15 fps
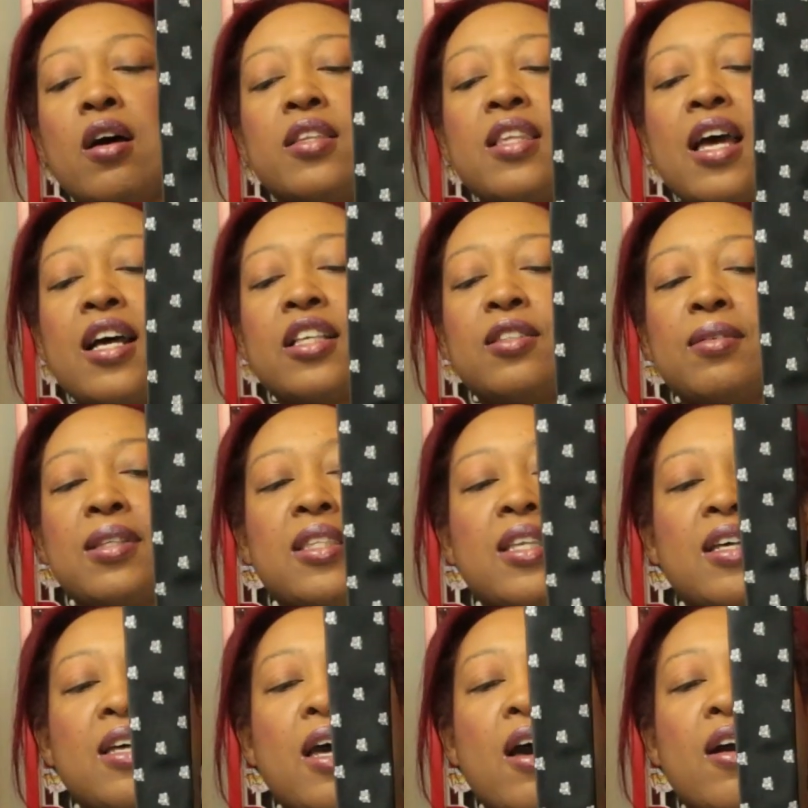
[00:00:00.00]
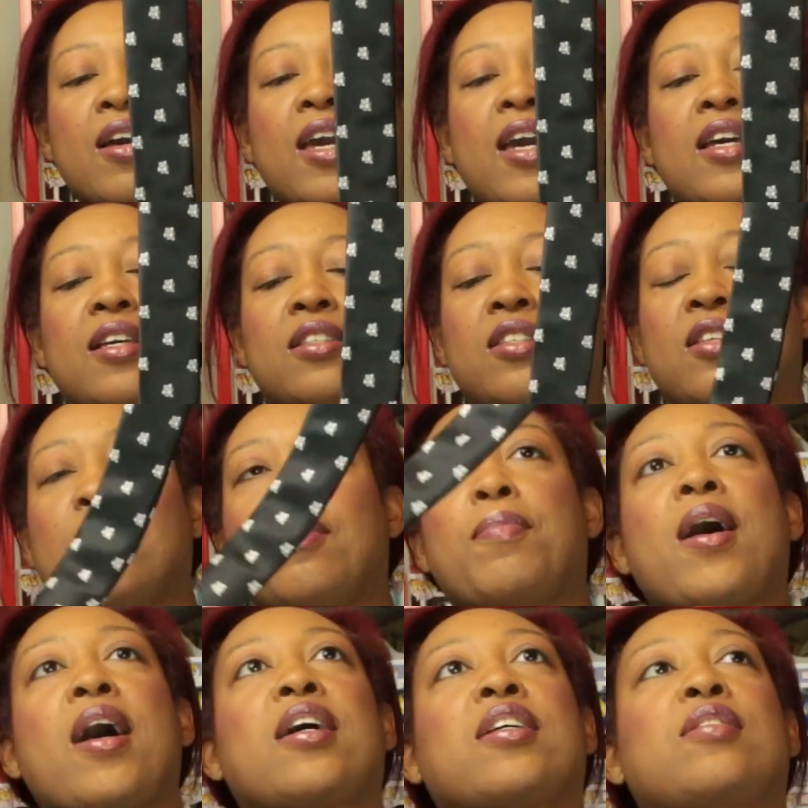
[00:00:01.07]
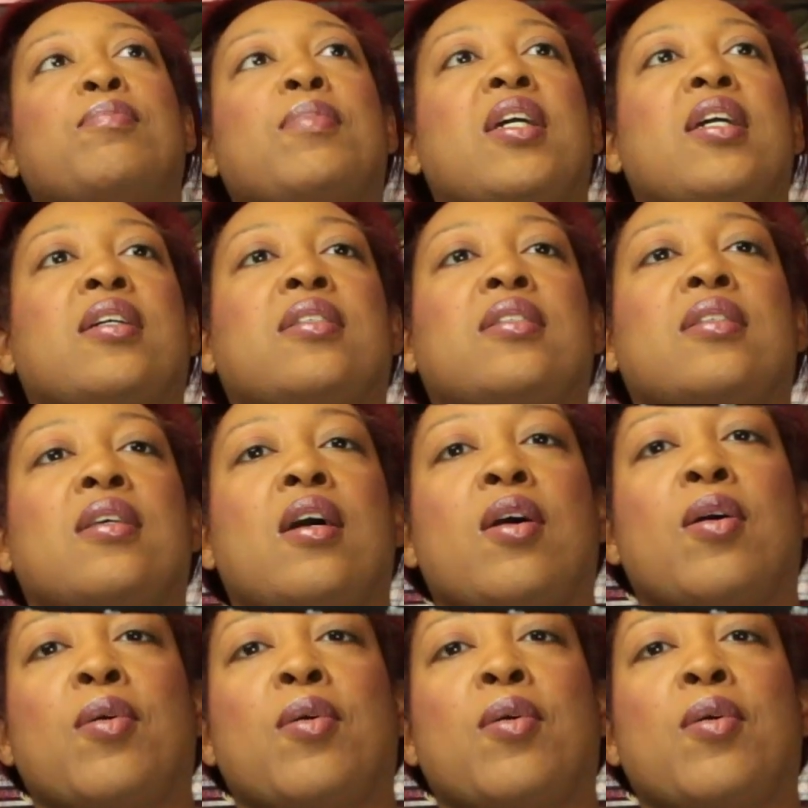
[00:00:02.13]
and that's what the... Okay, so the box makes